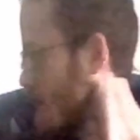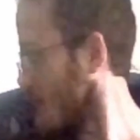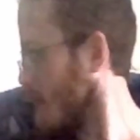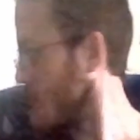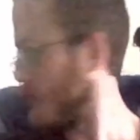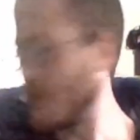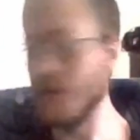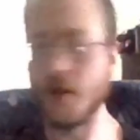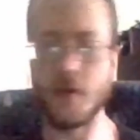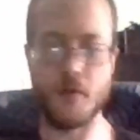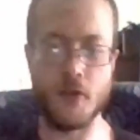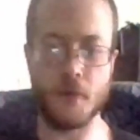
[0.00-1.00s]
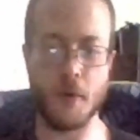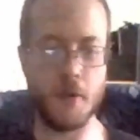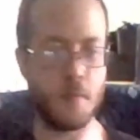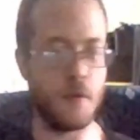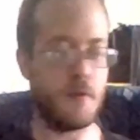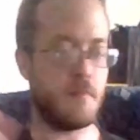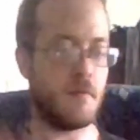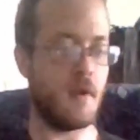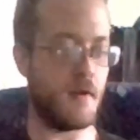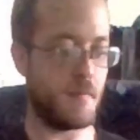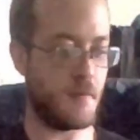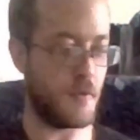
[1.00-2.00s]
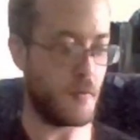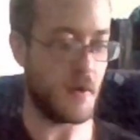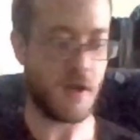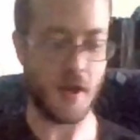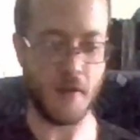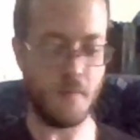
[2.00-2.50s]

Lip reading: Still not very smart, but doing what I can.